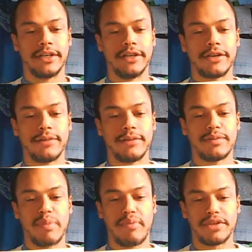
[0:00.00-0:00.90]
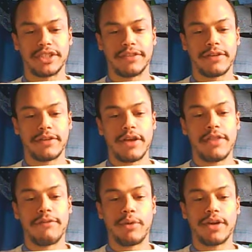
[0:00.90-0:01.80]
Terms of proportions,
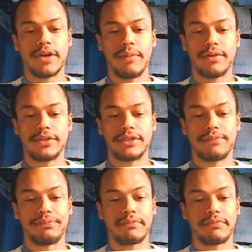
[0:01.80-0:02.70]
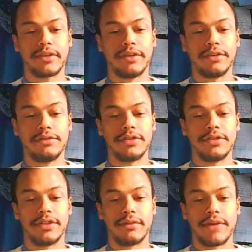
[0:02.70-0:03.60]
the four numbers used
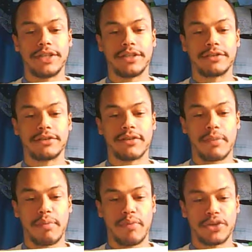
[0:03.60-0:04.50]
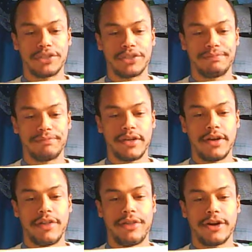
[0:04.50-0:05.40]
in the ratios of a proportion.
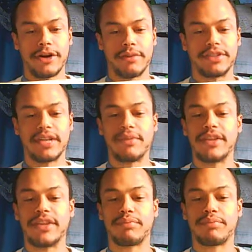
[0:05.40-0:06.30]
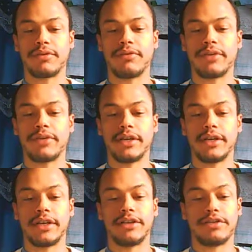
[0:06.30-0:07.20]
A theorem, a statement that is proved
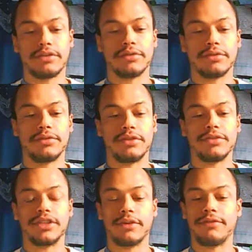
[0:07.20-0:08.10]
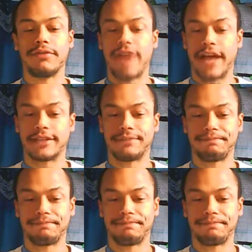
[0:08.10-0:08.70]
true using known facts.